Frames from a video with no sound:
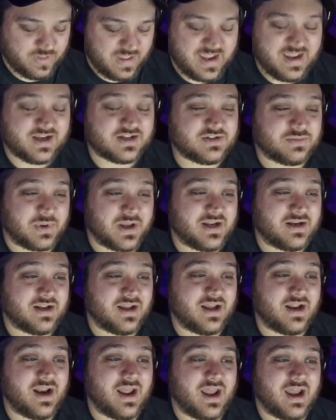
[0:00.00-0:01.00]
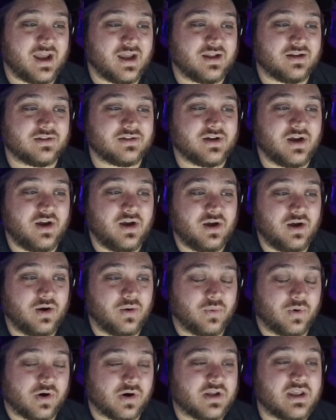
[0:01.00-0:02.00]
They explained it and
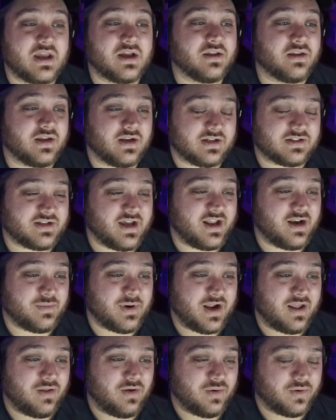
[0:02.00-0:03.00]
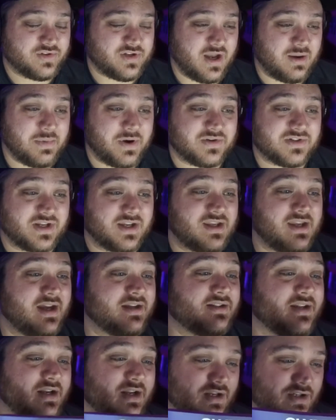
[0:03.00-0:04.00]
were giggly and excited about it the whole time. I was like,
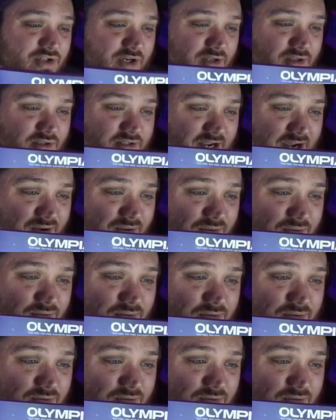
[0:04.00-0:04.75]
yes, I need to check this out.